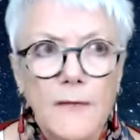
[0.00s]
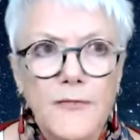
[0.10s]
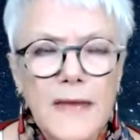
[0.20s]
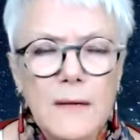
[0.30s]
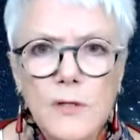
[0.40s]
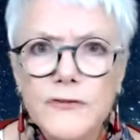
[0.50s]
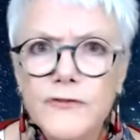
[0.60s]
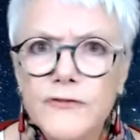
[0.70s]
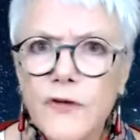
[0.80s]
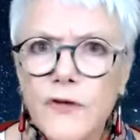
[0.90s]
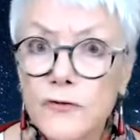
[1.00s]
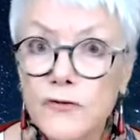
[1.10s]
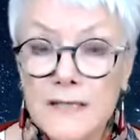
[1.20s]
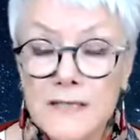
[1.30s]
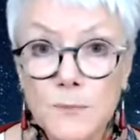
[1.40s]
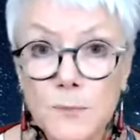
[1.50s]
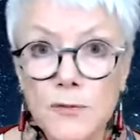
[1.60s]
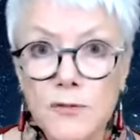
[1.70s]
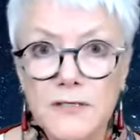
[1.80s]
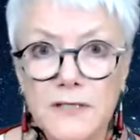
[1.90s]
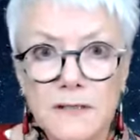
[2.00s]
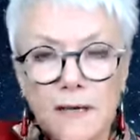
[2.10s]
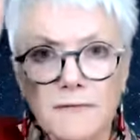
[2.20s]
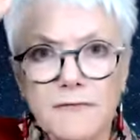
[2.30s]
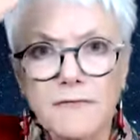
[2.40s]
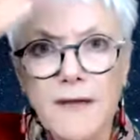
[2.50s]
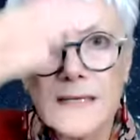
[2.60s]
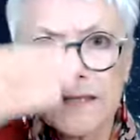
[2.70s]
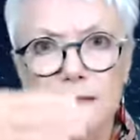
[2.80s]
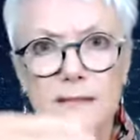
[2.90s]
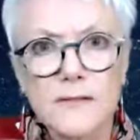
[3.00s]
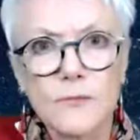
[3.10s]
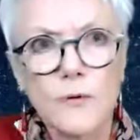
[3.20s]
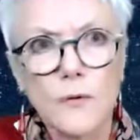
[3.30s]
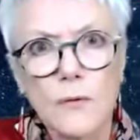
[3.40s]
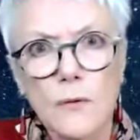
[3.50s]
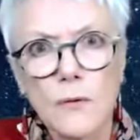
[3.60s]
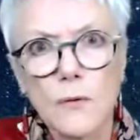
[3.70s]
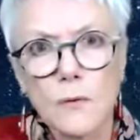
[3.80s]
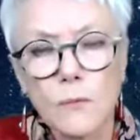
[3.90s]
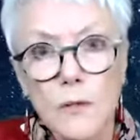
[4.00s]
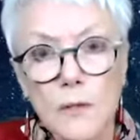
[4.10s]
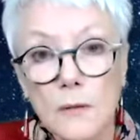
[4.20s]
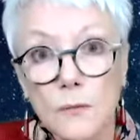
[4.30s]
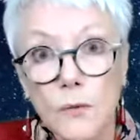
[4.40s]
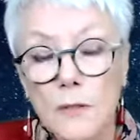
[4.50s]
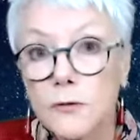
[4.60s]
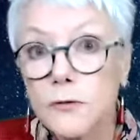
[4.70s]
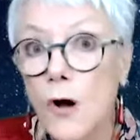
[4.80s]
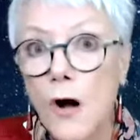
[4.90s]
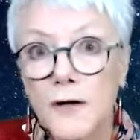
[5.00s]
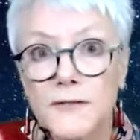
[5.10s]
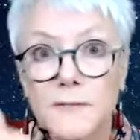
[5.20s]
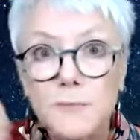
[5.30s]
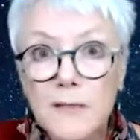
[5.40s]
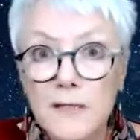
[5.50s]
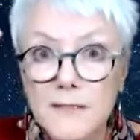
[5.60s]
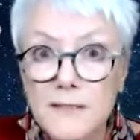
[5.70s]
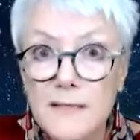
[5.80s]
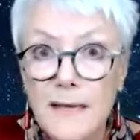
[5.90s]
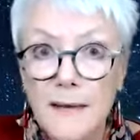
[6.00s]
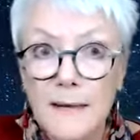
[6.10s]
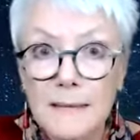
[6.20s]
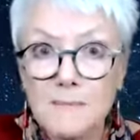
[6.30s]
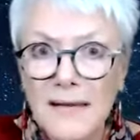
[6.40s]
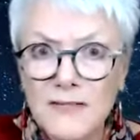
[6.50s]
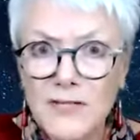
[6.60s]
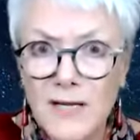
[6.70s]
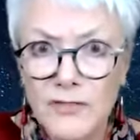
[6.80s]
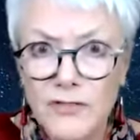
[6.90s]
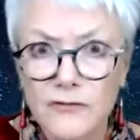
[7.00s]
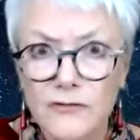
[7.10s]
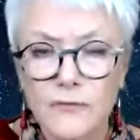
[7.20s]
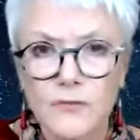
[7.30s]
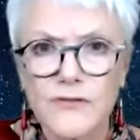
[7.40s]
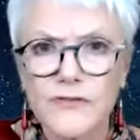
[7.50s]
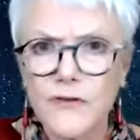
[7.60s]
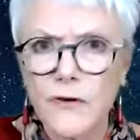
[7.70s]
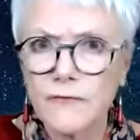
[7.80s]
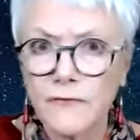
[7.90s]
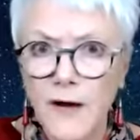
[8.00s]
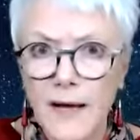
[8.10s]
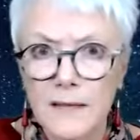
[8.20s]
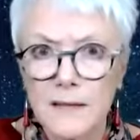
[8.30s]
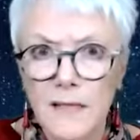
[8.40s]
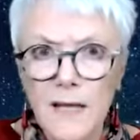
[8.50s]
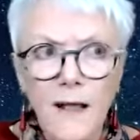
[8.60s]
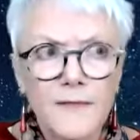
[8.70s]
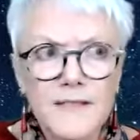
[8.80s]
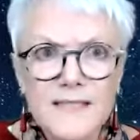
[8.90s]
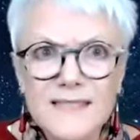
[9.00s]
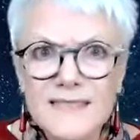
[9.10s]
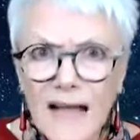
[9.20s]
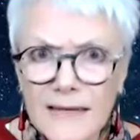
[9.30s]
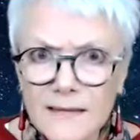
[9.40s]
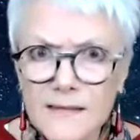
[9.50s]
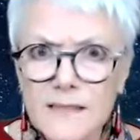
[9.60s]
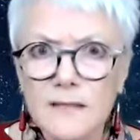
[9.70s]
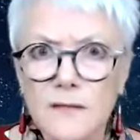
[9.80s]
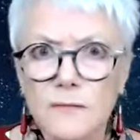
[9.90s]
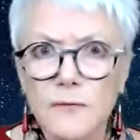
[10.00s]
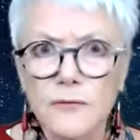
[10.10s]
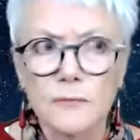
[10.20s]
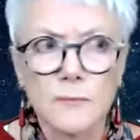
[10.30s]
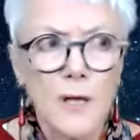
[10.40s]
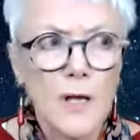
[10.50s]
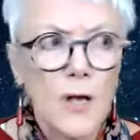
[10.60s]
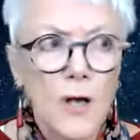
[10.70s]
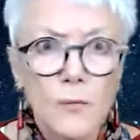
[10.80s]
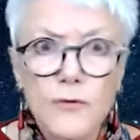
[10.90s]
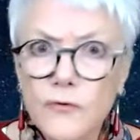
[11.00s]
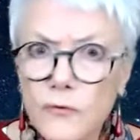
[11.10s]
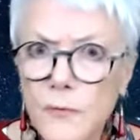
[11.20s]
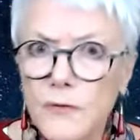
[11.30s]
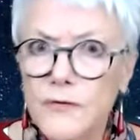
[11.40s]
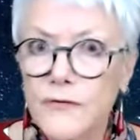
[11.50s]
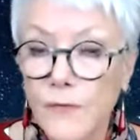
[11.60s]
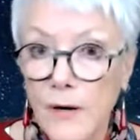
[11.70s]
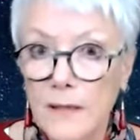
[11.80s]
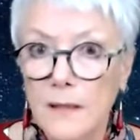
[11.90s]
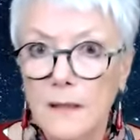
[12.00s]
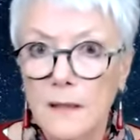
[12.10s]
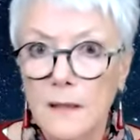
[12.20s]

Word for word: They were so transported, their faces were, were, were lost because their imaginations were so fired. The silence in the room was almost frightening.